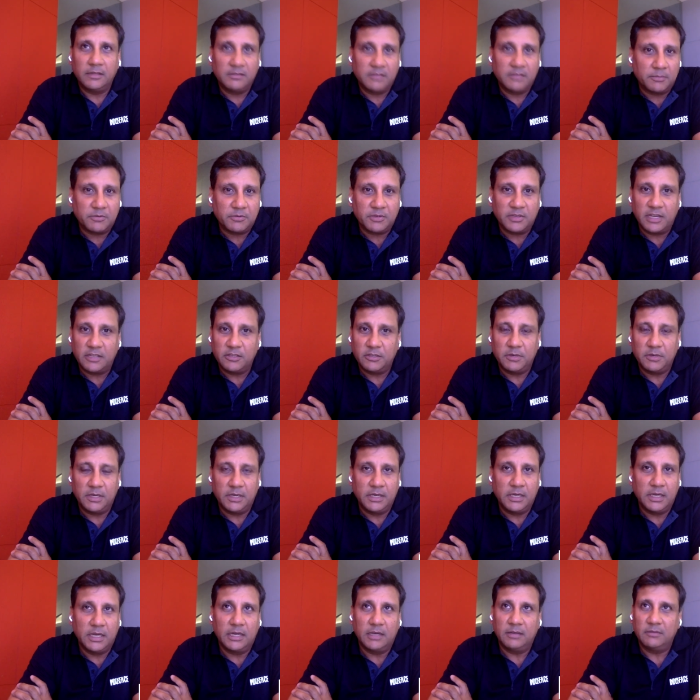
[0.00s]
conceptualized
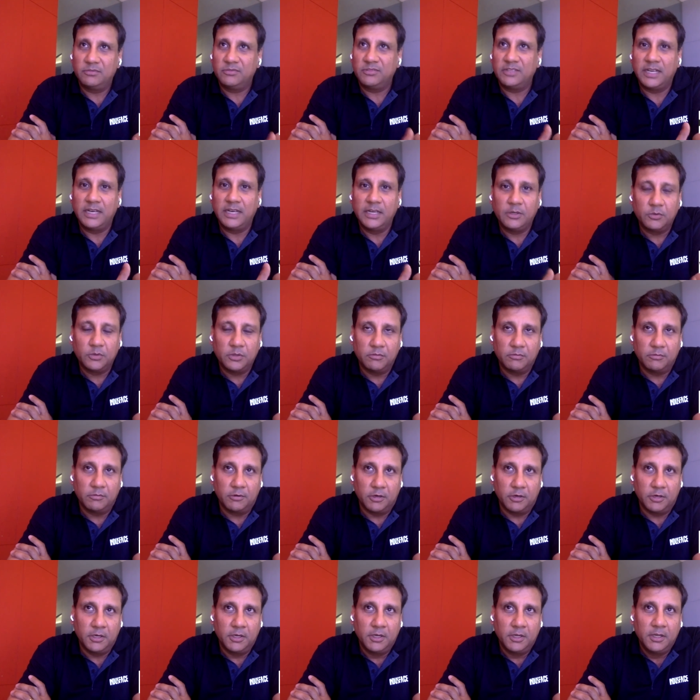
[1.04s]
in India, selling to the
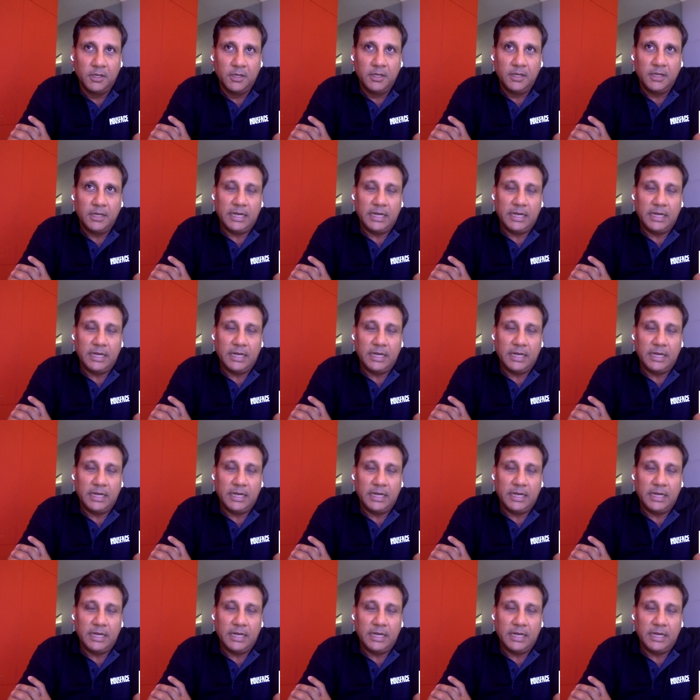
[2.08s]
world,